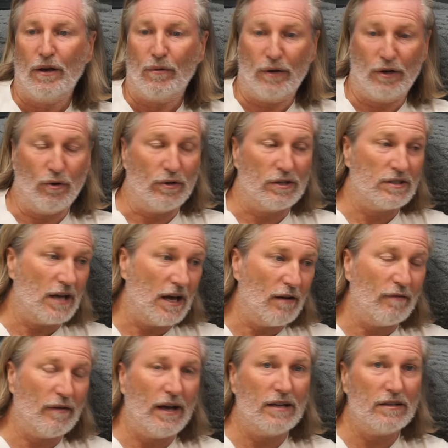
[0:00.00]
We know it's
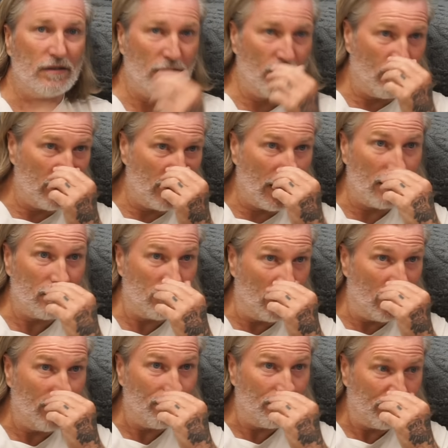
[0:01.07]
televised, you know, when you get
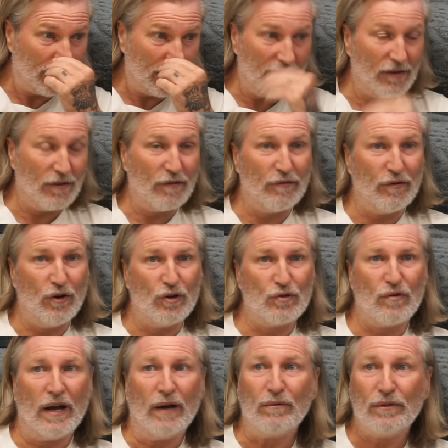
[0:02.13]
to the
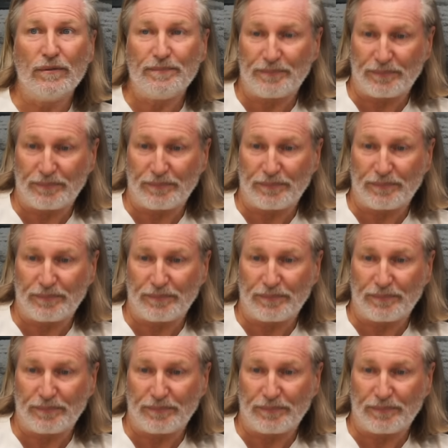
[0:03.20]
first round,